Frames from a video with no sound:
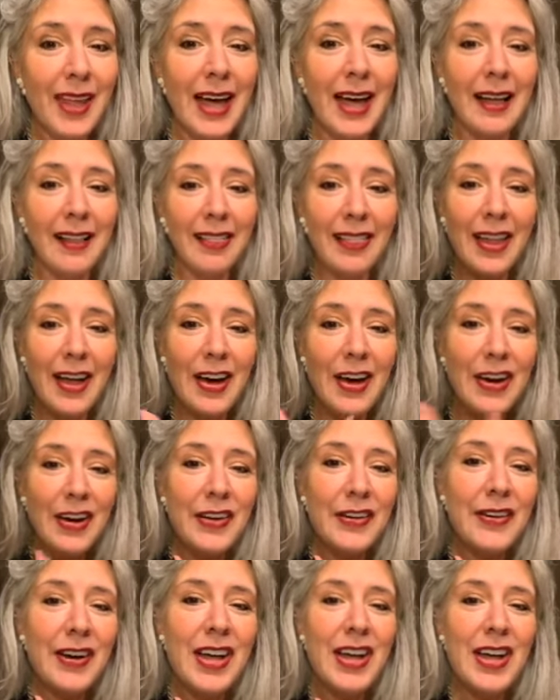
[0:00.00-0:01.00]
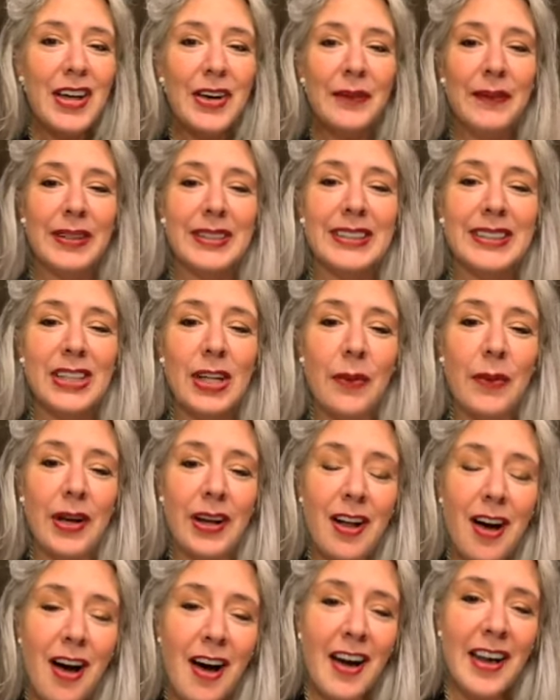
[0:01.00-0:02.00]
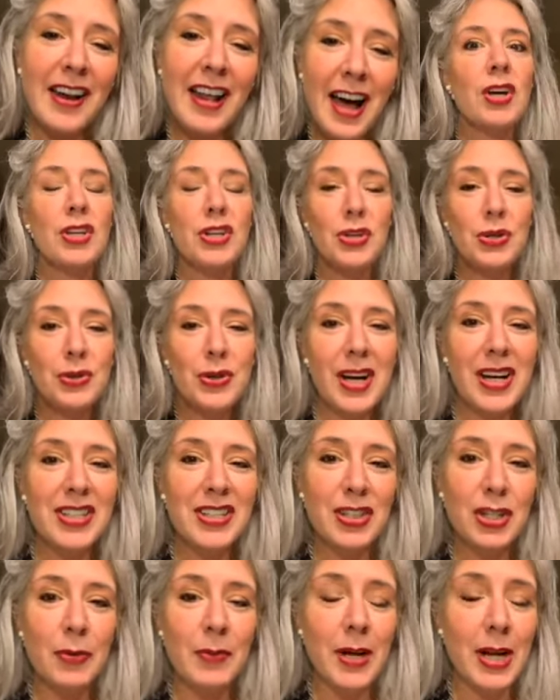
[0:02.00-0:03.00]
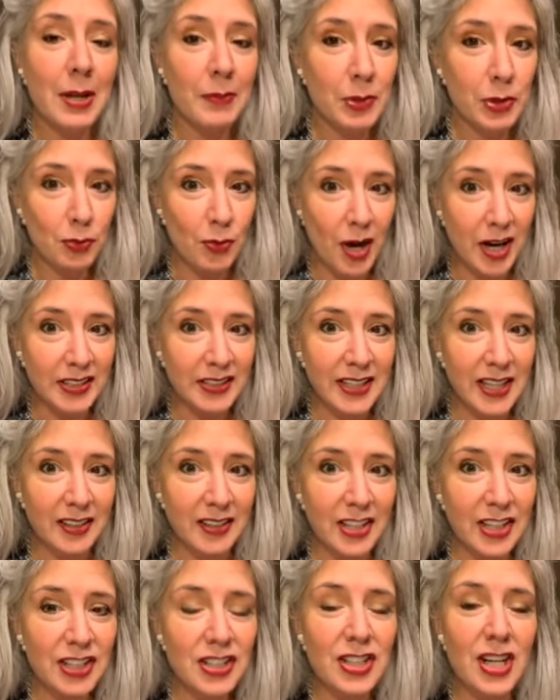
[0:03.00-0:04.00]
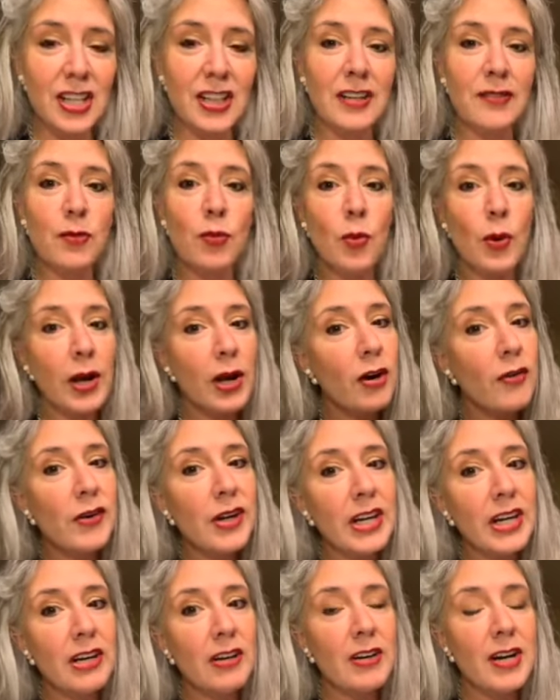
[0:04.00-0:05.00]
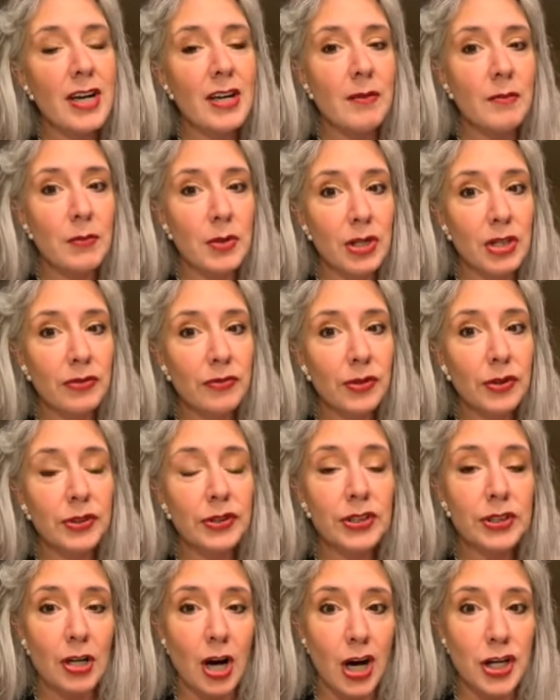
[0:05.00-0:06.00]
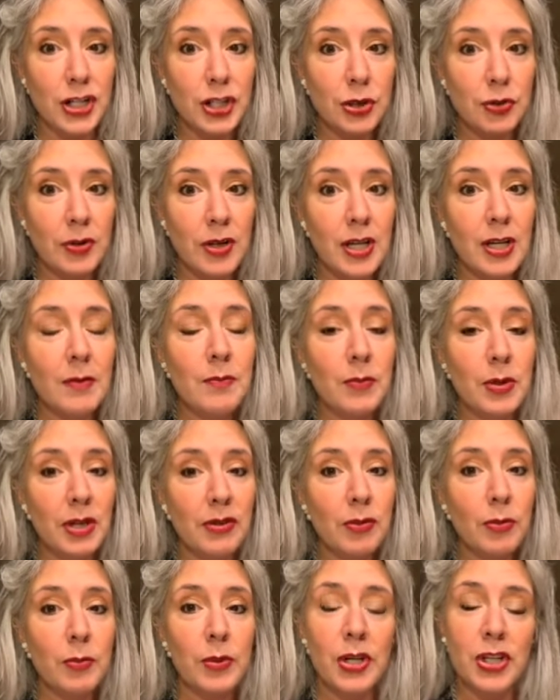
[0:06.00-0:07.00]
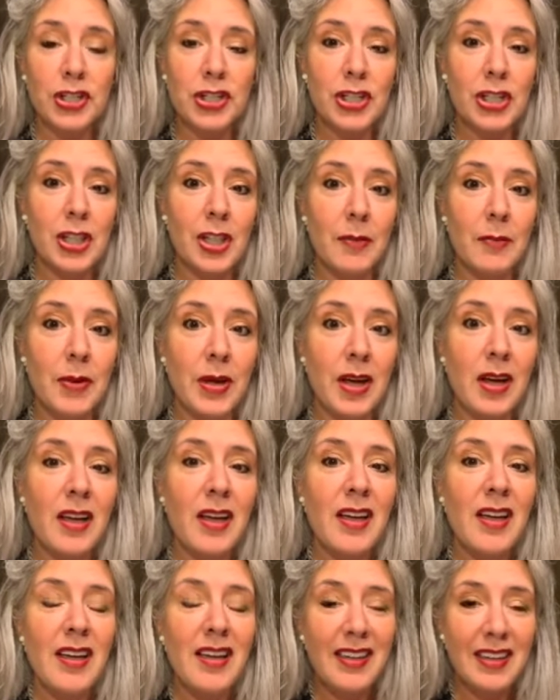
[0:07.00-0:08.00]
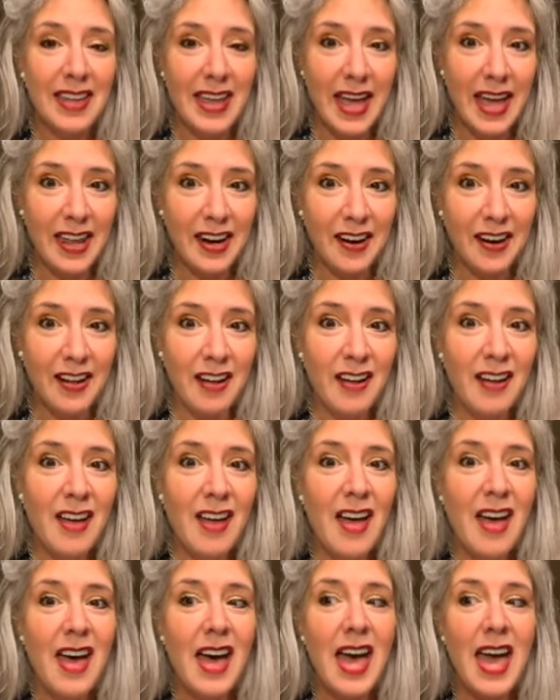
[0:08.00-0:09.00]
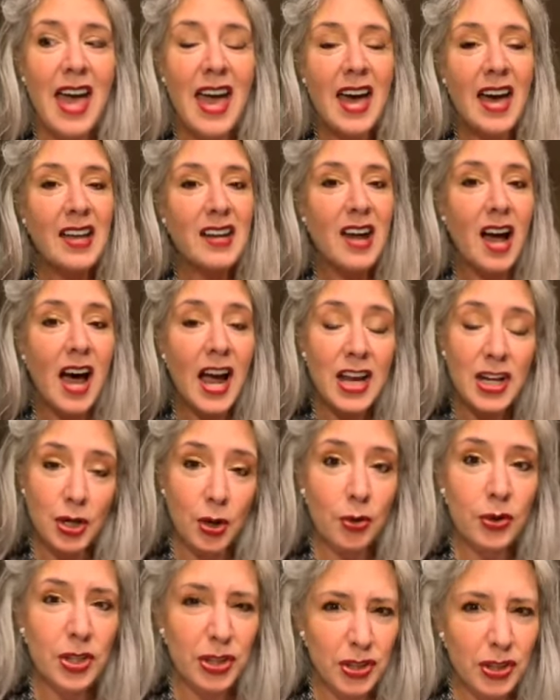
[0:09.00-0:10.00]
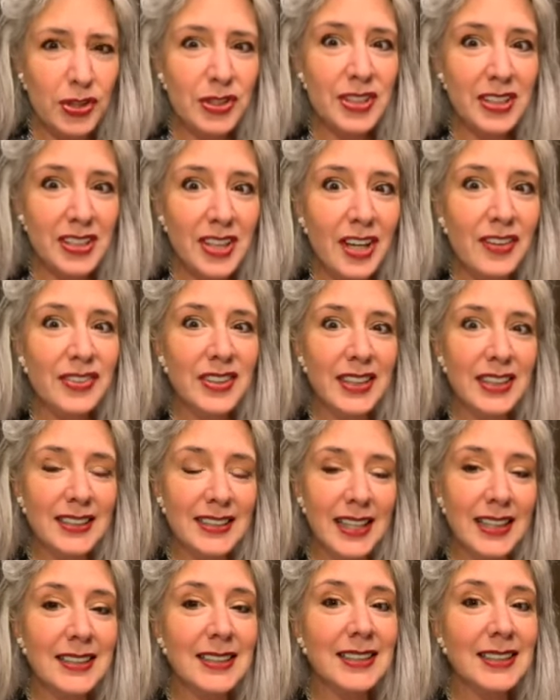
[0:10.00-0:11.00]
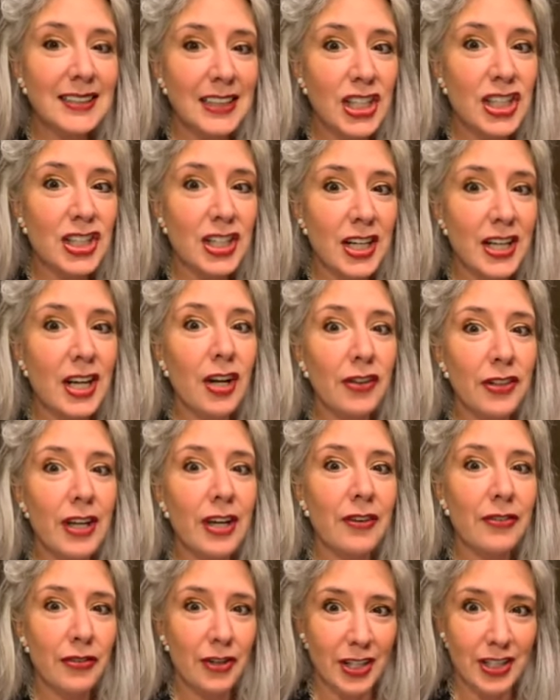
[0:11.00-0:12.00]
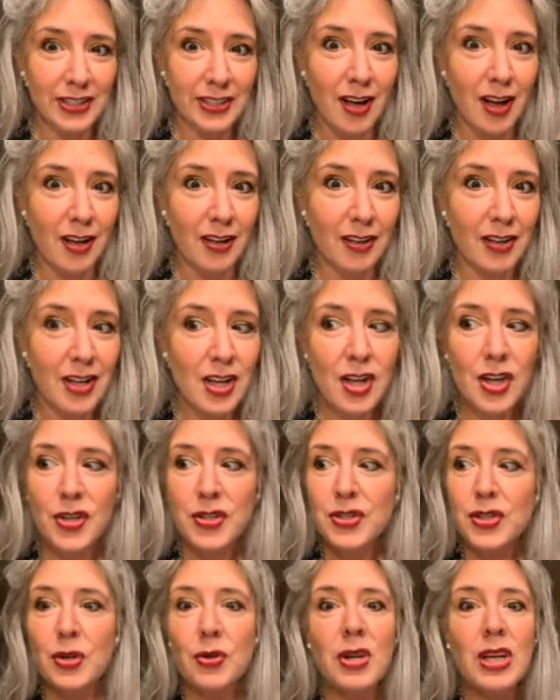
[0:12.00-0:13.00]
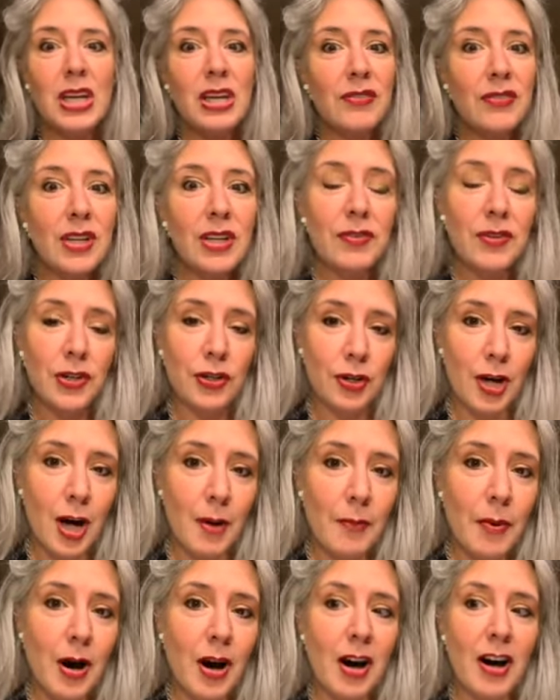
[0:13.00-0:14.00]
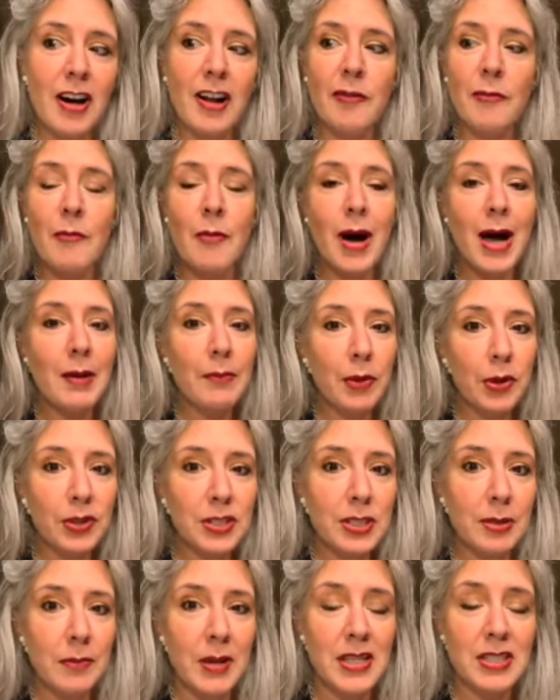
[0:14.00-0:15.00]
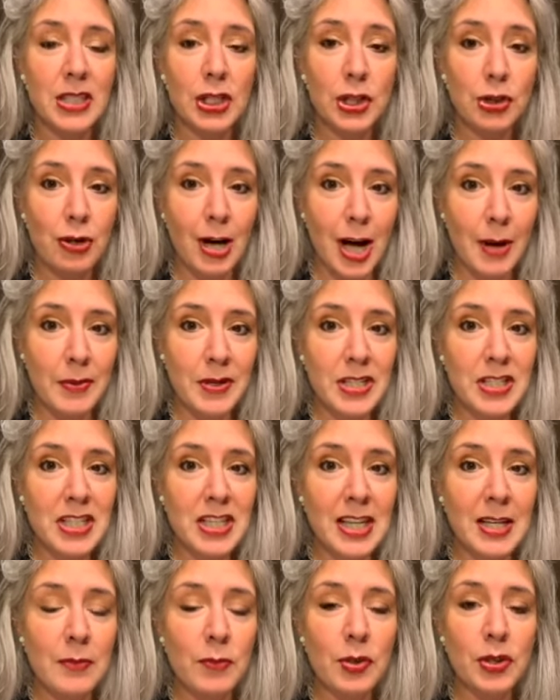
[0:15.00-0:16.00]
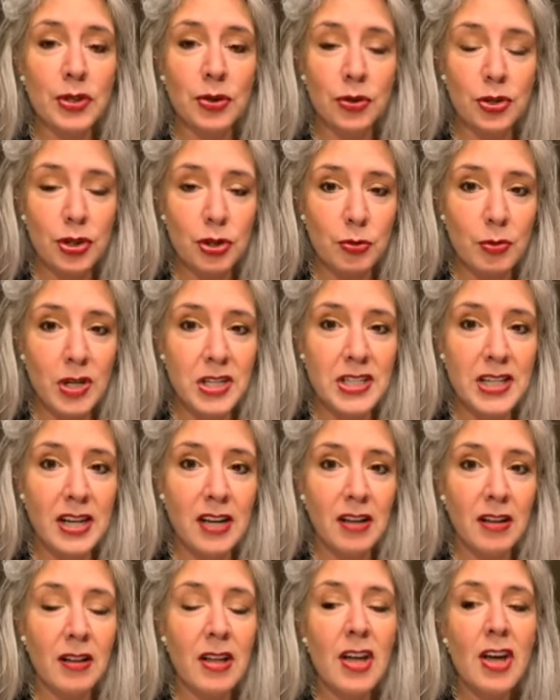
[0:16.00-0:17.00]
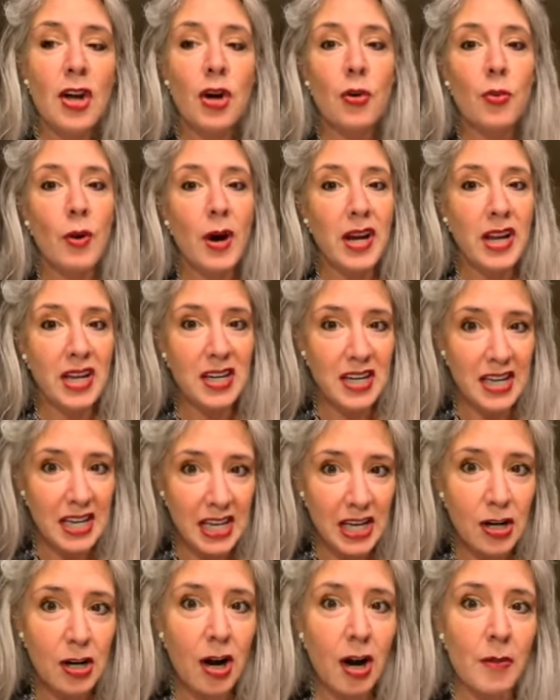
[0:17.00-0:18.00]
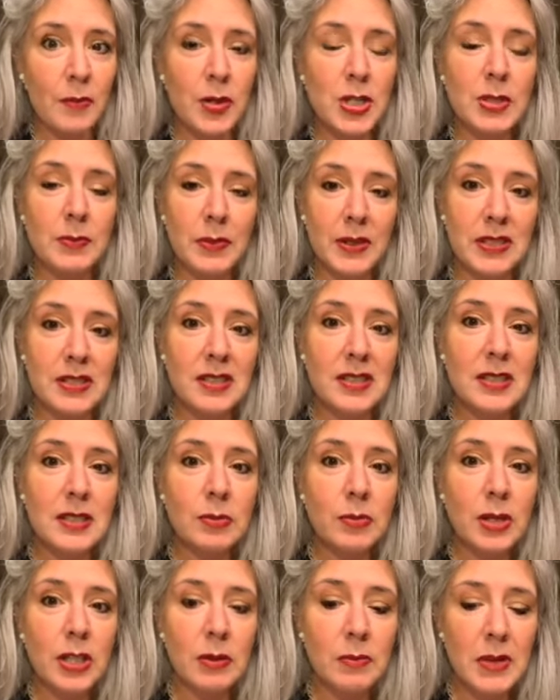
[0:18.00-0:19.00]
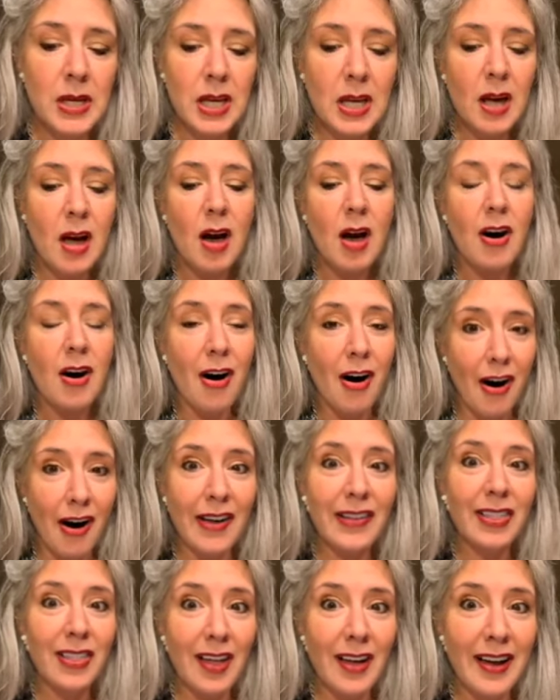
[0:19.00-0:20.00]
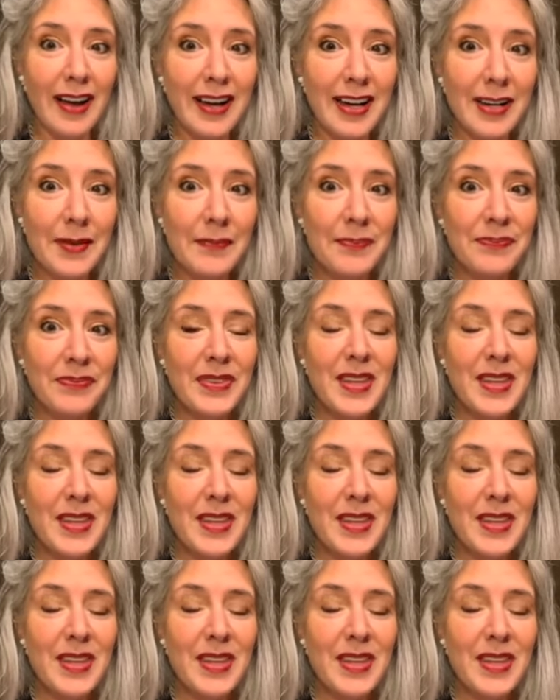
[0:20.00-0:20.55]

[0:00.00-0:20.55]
Hello, what's going on? You guys know my name is Roxanne Lynch. I live way over here in beautiful Scotch Creek, beautiful British Columbia, Canada. And I know that there's enough success and sunshine out there for us all. So even if you're not part of my most amazing tribe and team with social retail, running an e-commerce business with me online,